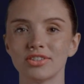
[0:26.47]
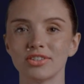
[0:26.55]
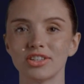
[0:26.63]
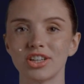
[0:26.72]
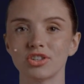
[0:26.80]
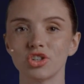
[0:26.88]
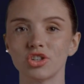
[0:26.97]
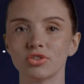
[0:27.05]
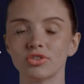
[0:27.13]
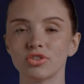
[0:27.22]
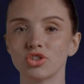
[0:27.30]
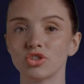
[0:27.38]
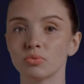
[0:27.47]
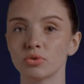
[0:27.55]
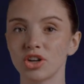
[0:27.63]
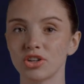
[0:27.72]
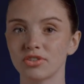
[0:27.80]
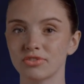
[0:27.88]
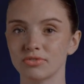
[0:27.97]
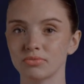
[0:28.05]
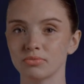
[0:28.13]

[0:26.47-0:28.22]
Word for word: SSH in the search bar.